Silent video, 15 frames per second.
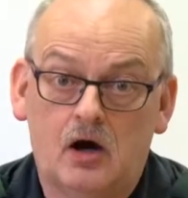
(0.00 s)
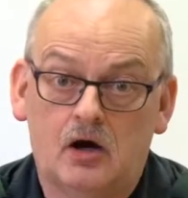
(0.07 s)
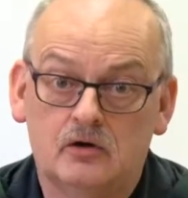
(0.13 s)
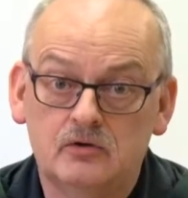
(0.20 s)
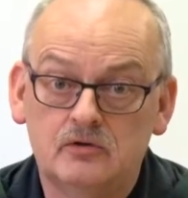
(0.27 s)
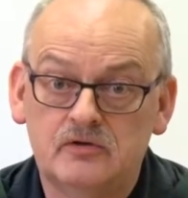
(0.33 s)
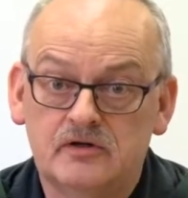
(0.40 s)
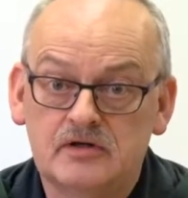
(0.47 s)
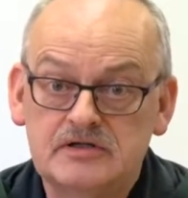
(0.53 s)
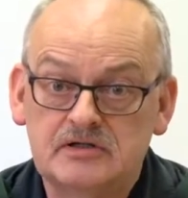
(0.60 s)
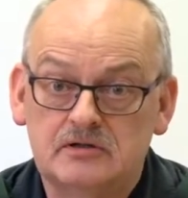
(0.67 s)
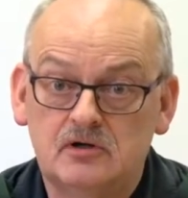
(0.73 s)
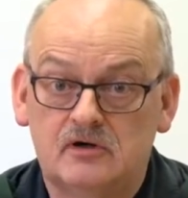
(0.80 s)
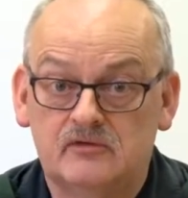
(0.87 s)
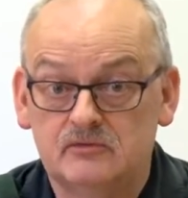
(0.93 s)
Although there is a
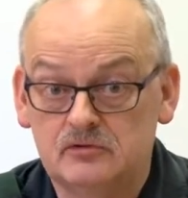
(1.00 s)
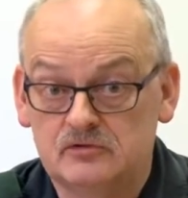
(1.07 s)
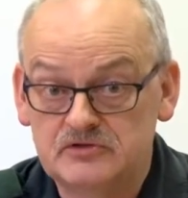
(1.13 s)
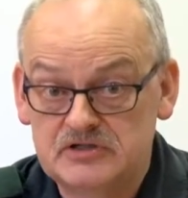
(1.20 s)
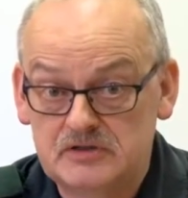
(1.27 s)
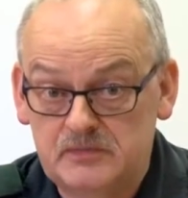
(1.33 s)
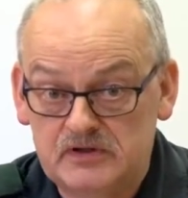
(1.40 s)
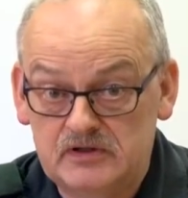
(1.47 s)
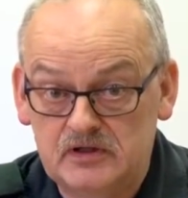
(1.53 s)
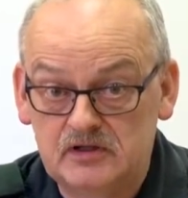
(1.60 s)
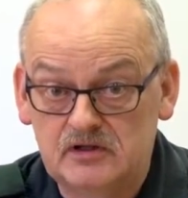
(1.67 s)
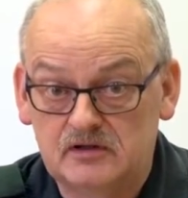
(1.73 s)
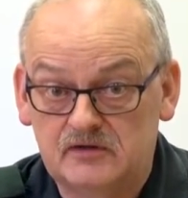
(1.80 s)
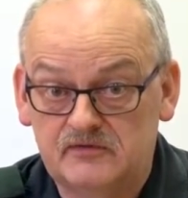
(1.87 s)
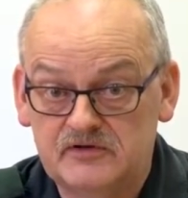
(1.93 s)
lot of local
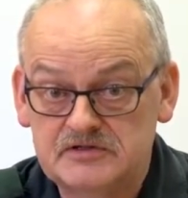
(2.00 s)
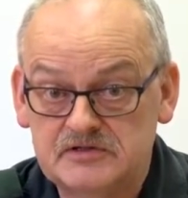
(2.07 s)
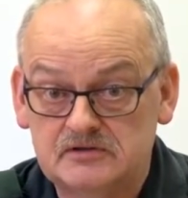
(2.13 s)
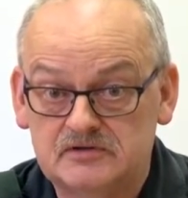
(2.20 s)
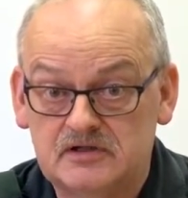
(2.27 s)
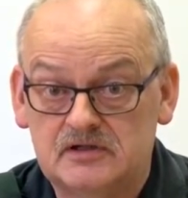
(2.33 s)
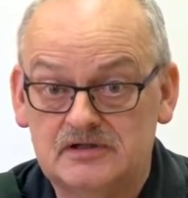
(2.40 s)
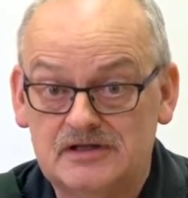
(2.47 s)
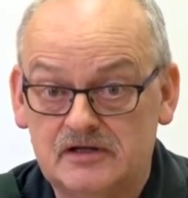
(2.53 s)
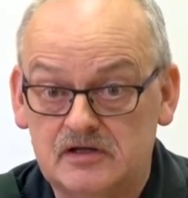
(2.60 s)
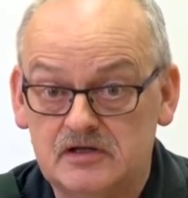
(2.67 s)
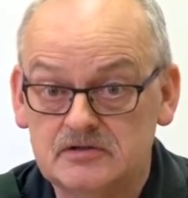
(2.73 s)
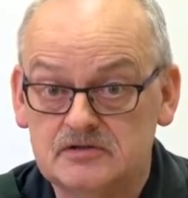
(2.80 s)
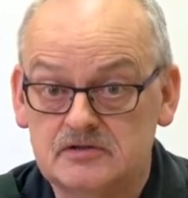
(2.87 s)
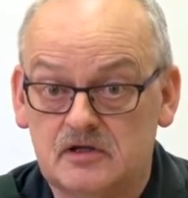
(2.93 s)
CPD facilitated in
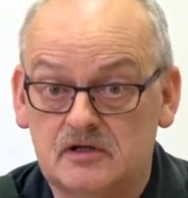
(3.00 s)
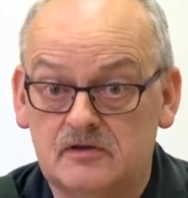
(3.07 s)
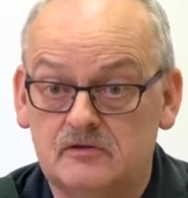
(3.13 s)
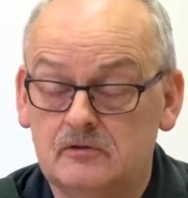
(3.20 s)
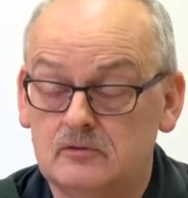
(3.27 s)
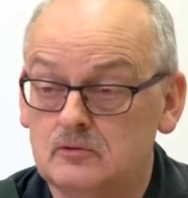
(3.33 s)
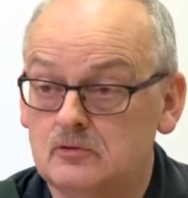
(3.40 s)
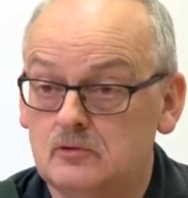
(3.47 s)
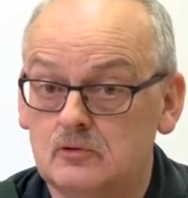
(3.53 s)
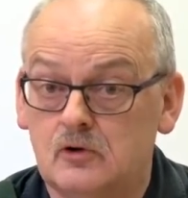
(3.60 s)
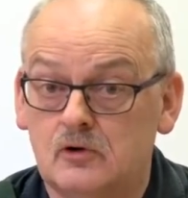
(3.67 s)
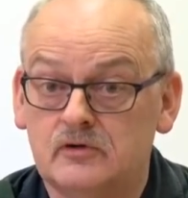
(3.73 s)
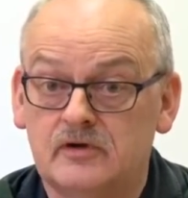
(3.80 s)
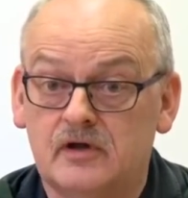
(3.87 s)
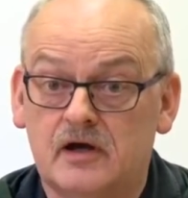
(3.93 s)
areas through local
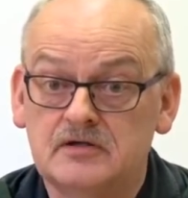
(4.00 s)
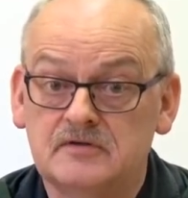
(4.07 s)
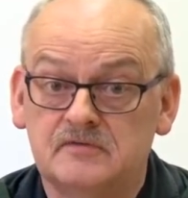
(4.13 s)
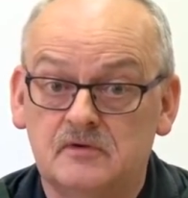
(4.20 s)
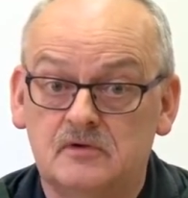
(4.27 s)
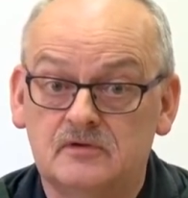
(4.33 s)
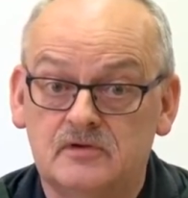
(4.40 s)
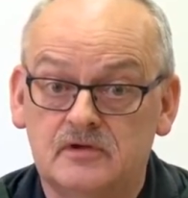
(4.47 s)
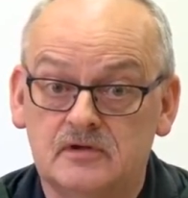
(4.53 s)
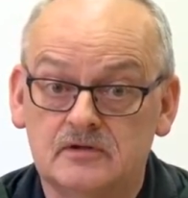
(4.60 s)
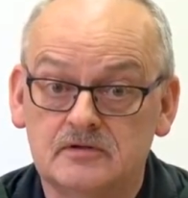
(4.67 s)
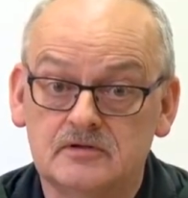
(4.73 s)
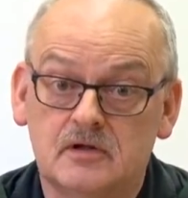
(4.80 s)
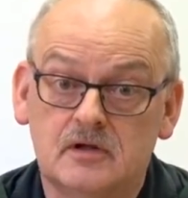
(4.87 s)
contacts and volunteers.